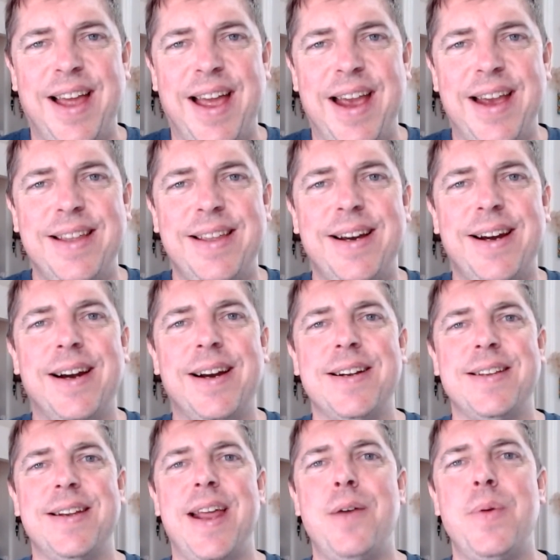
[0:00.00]
Hey there,
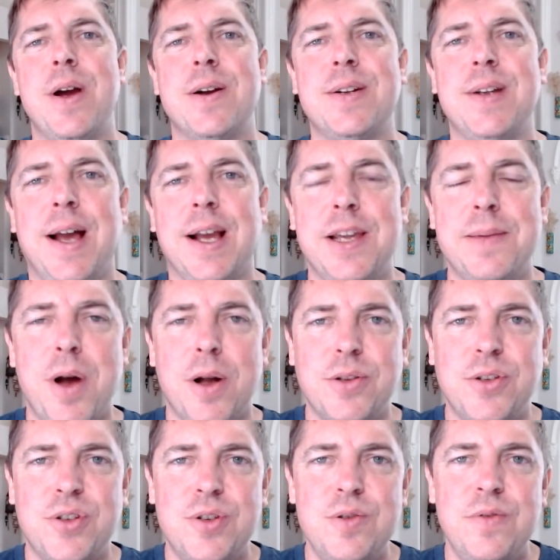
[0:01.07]
today we are talking about
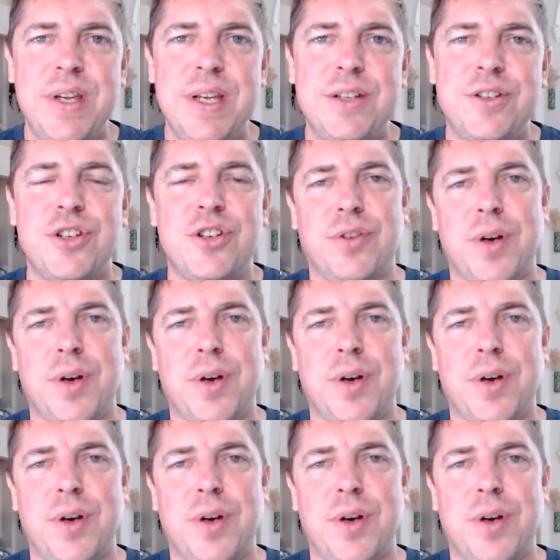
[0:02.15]
sous vide strip